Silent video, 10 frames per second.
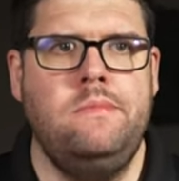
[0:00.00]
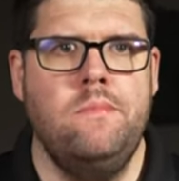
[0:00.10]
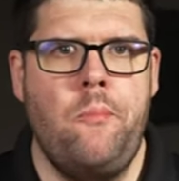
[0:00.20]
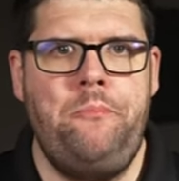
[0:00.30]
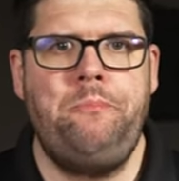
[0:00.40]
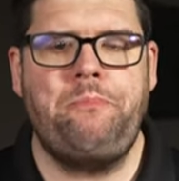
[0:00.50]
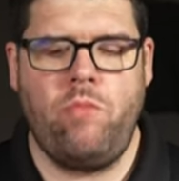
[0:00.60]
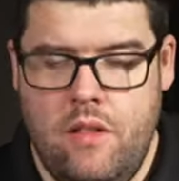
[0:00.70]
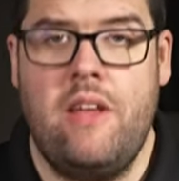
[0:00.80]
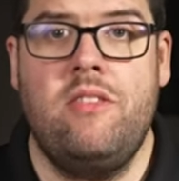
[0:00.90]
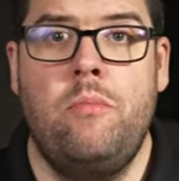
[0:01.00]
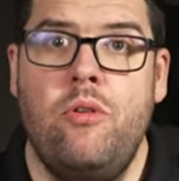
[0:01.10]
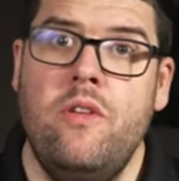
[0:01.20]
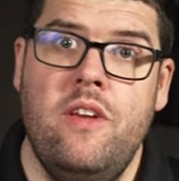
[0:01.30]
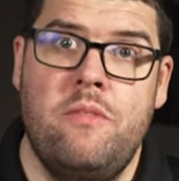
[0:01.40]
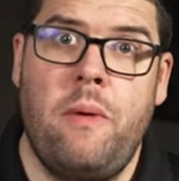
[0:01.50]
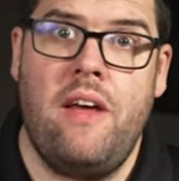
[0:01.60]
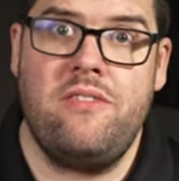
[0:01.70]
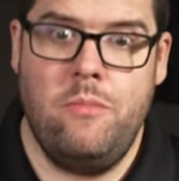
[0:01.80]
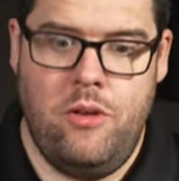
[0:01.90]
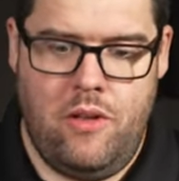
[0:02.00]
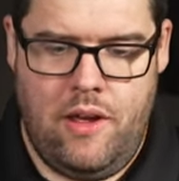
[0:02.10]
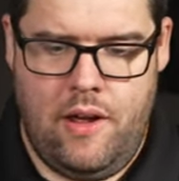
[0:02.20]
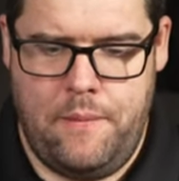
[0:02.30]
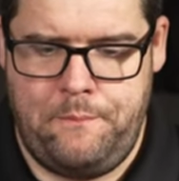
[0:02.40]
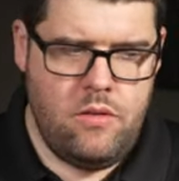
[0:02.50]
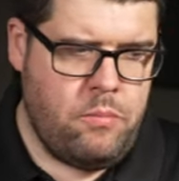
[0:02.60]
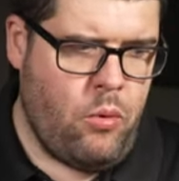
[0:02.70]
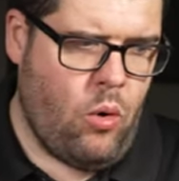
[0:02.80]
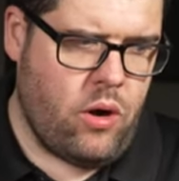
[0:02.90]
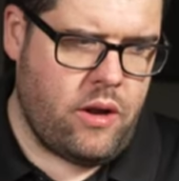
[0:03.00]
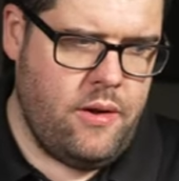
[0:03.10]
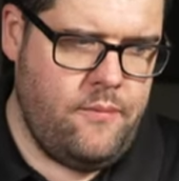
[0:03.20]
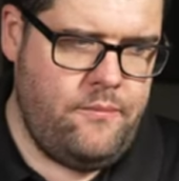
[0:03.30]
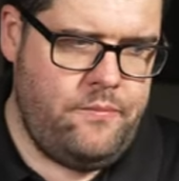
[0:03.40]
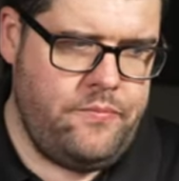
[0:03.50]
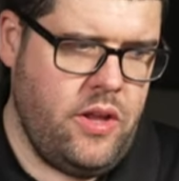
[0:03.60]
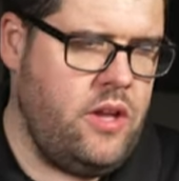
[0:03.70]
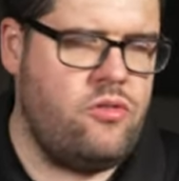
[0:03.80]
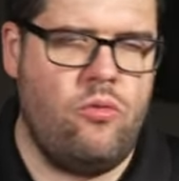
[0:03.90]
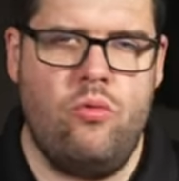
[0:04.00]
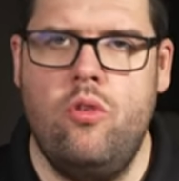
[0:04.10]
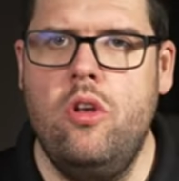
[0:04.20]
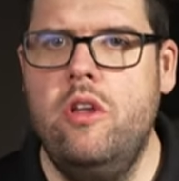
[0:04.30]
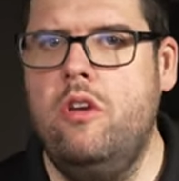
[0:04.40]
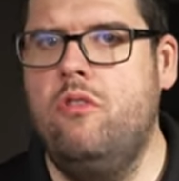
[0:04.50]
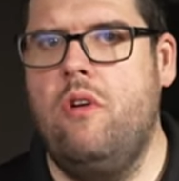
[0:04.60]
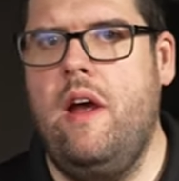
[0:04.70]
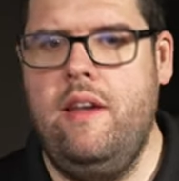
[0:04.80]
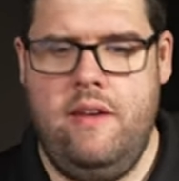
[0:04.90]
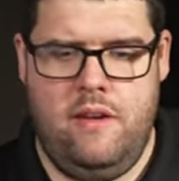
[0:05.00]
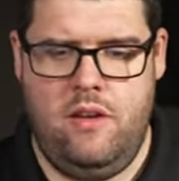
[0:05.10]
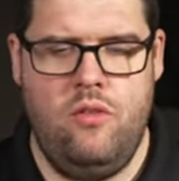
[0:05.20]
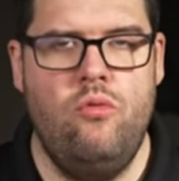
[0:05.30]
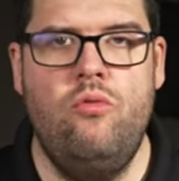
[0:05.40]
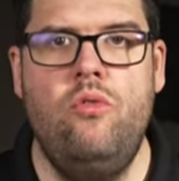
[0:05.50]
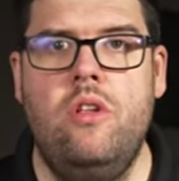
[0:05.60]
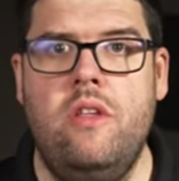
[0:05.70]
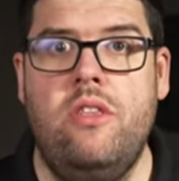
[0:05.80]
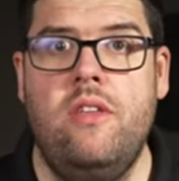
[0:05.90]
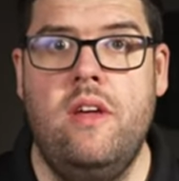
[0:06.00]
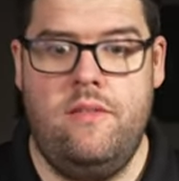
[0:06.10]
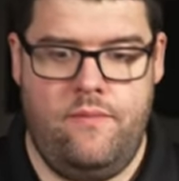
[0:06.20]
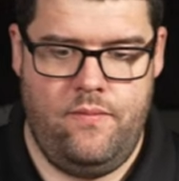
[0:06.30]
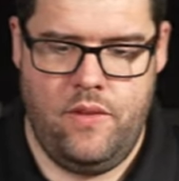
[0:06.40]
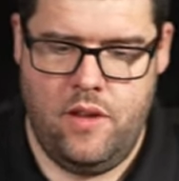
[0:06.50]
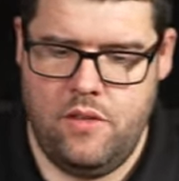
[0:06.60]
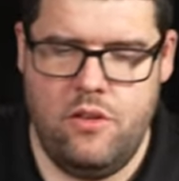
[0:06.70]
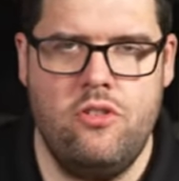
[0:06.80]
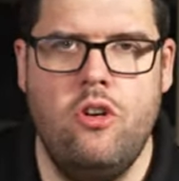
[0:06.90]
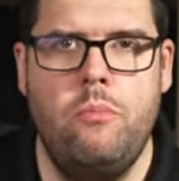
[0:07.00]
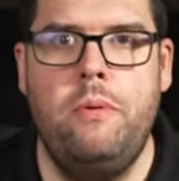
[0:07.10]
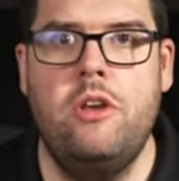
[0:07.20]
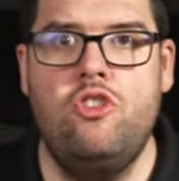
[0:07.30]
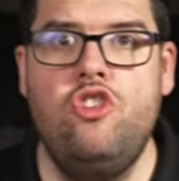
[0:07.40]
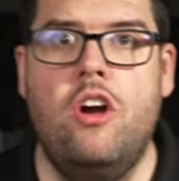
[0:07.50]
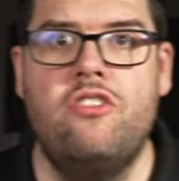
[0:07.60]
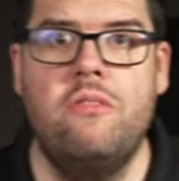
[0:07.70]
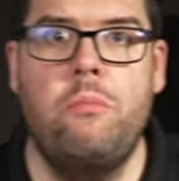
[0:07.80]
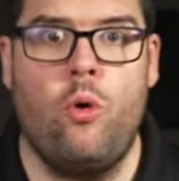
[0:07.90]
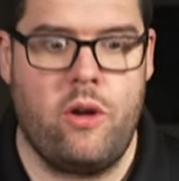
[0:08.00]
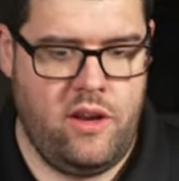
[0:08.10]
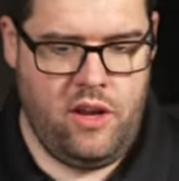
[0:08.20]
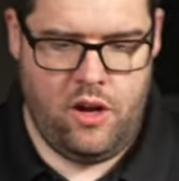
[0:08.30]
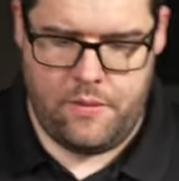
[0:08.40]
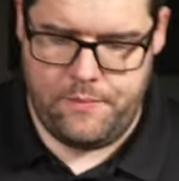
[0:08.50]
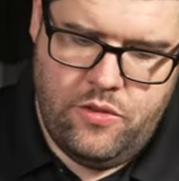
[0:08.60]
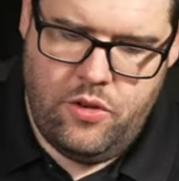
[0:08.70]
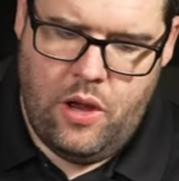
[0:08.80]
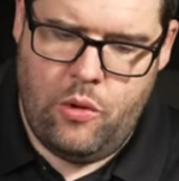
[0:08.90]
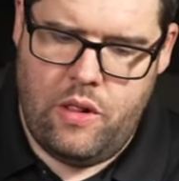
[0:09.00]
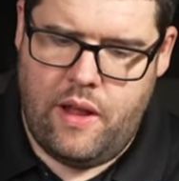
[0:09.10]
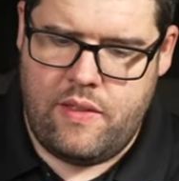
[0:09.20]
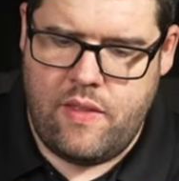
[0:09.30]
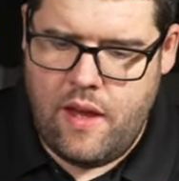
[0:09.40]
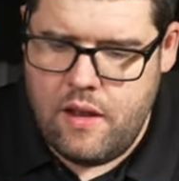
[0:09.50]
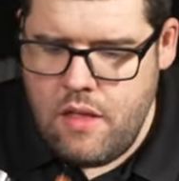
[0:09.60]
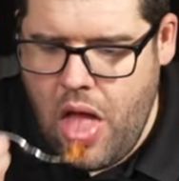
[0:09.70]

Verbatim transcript: Mm -hmm. Like the previous pasta meal I had, the pork, it's really grinded, really thin. There's no big chunks of pork in here, so I would have liked that.